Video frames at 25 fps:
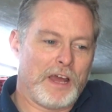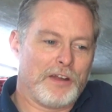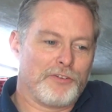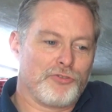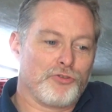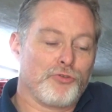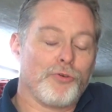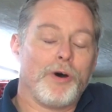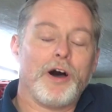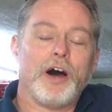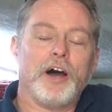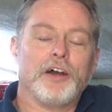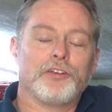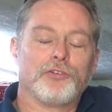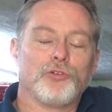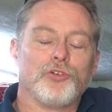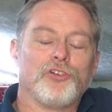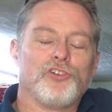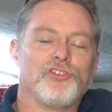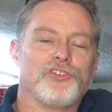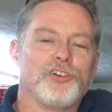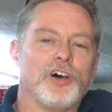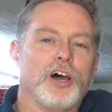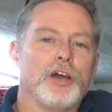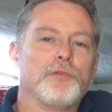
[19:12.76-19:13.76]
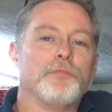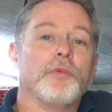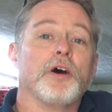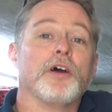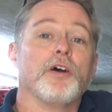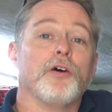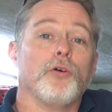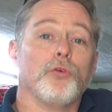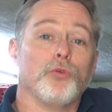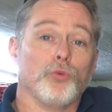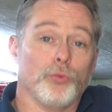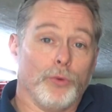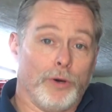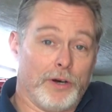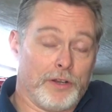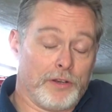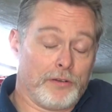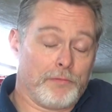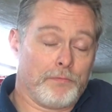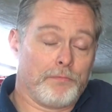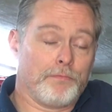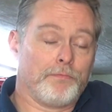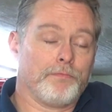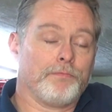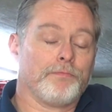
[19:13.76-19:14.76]
tried to design my own
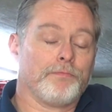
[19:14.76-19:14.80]
one,